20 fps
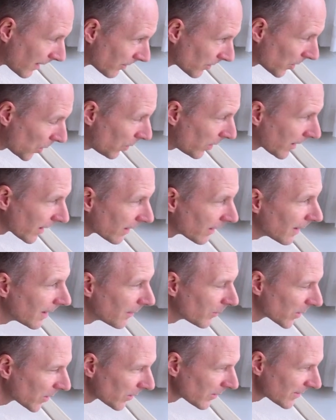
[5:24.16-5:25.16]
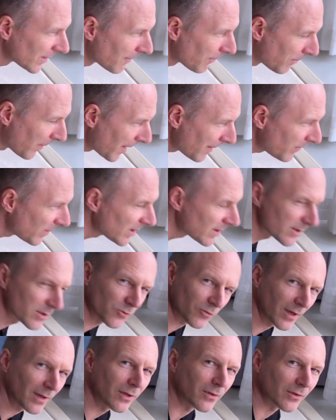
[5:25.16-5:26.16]
let go again because that might be
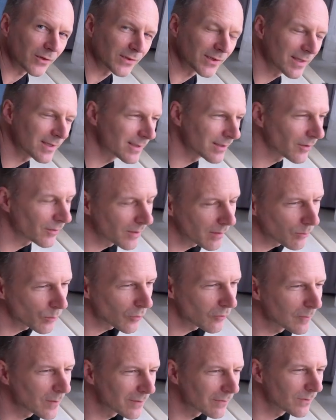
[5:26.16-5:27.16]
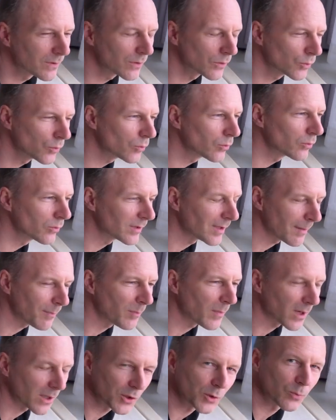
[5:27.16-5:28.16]
strenuous that's not a movement we do that
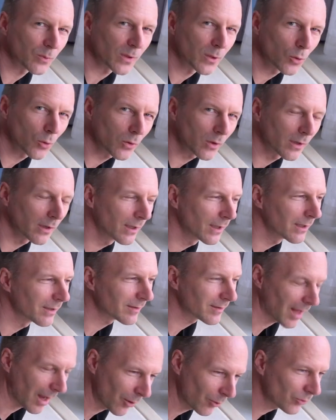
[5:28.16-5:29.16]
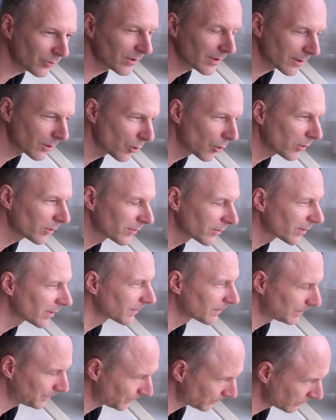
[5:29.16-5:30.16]
much we look down a lot
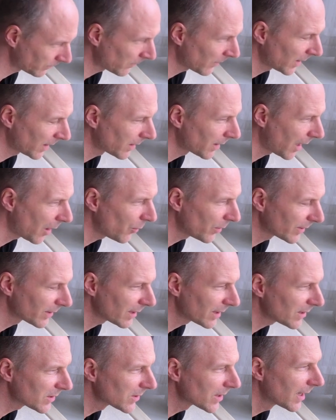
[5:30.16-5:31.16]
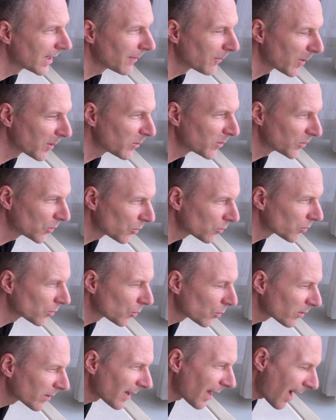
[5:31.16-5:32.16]
nowadays but we don't
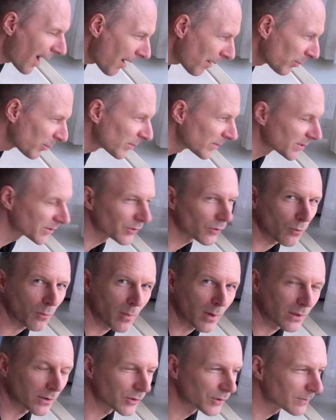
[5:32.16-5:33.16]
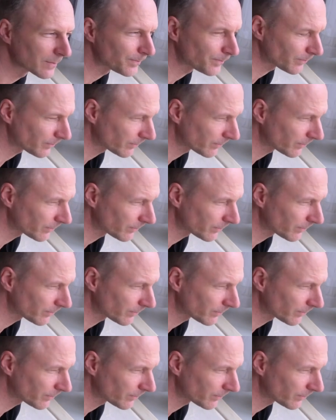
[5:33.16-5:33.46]
look up so much